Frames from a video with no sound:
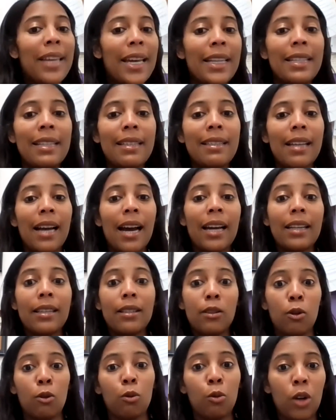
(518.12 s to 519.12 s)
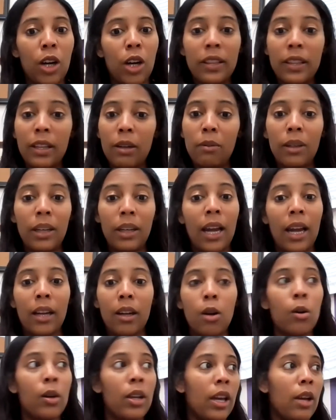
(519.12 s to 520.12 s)
they decided to run. They were
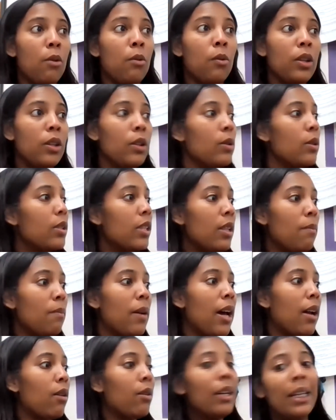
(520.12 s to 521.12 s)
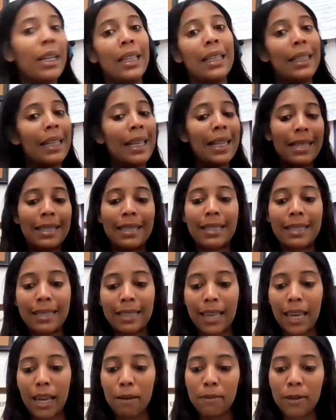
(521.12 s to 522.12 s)
like, okay, we're losing the battle. Let's
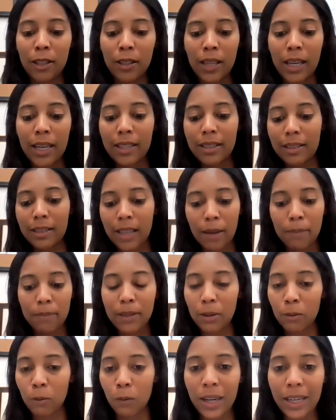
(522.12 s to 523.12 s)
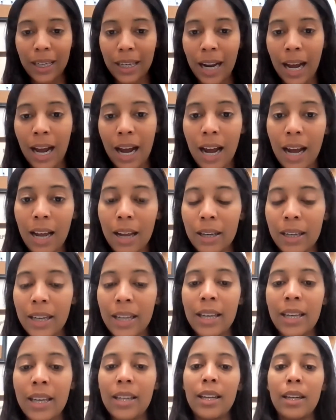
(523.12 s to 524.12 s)
escape. So they escaped and went and hid and
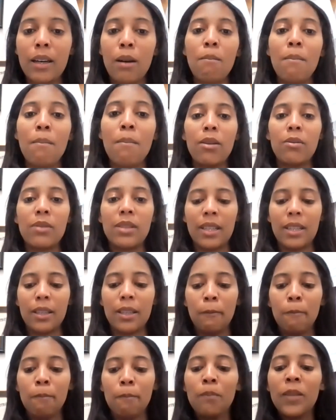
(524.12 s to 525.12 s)
hid in a mountain.